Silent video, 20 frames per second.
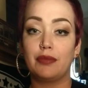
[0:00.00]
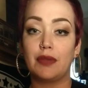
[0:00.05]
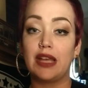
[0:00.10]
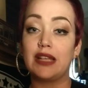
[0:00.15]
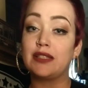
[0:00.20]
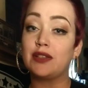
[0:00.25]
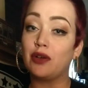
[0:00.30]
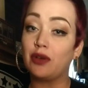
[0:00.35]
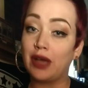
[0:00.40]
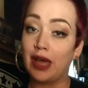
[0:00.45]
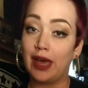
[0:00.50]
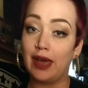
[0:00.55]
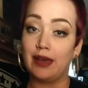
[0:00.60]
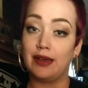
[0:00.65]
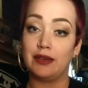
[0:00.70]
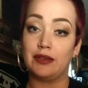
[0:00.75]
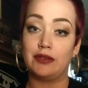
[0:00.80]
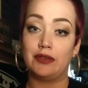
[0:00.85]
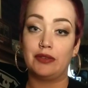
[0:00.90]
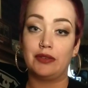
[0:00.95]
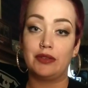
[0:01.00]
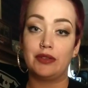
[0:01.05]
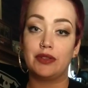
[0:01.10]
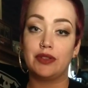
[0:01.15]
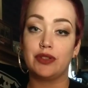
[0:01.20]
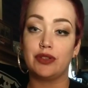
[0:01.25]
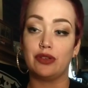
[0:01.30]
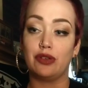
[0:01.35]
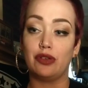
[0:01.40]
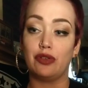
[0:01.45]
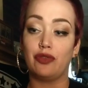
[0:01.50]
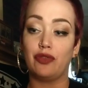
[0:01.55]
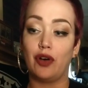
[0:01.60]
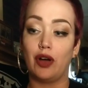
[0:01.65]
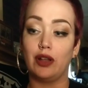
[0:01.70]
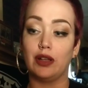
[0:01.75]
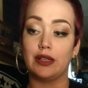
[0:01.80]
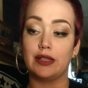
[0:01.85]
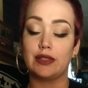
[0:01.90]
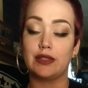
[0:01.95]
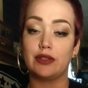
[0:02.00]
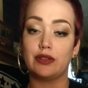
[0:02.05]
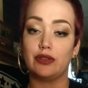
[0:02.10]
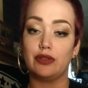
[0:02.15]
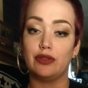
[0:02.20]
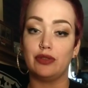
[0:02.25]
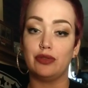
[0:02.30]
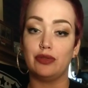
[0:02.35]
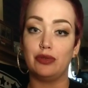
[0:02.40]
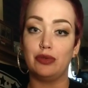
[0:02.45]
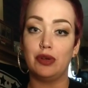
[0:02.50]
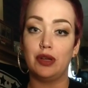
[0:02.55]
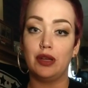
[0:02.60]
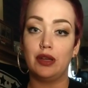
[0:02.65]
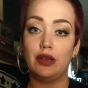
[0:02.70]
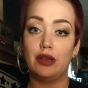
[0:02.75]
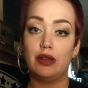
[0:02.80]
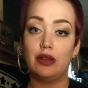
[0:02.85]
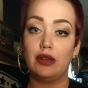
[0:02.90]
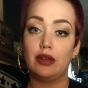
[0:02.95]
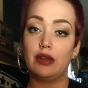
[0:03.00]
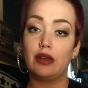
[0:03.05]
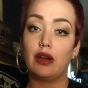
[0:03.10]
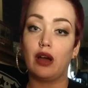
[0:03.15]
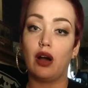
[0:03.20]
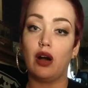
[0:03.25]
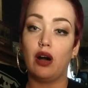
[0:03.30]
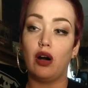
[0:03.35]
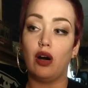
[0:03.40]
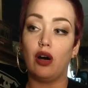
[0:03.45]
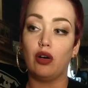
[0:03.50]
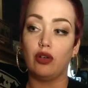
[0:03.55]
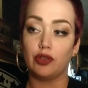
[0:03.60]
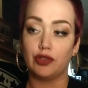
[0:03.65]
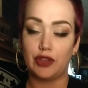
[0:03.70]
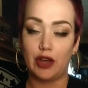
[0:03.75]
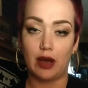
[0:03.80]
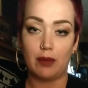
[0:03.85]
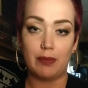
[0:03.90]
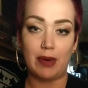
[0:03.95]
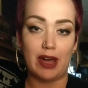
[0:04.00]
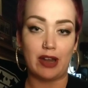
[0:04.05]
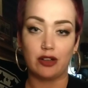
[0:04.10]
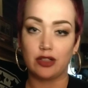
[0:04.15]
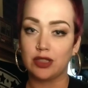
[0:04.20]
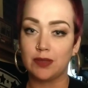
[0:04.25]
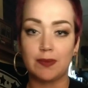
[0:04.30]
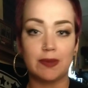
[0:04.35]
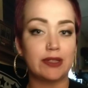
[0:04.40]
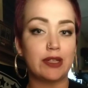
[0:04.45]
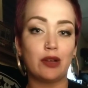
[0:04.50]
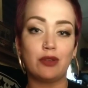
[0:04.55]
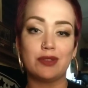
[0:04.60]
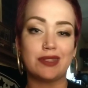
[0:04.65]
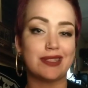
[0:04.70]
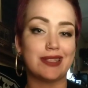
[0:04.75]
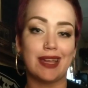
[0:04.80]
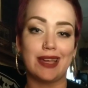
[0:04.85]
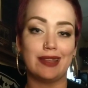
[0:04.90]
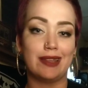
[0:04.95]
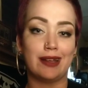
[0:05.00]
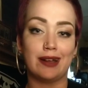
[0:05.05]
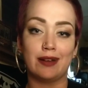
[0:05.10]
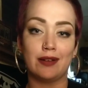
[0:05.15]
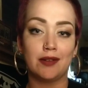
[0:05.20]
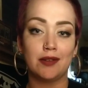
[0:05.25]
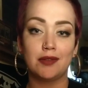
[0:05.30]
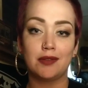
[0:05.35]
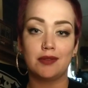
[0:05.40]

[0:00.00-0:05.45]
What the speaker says: It's okay to fall into old thought patterns, but don't stay there.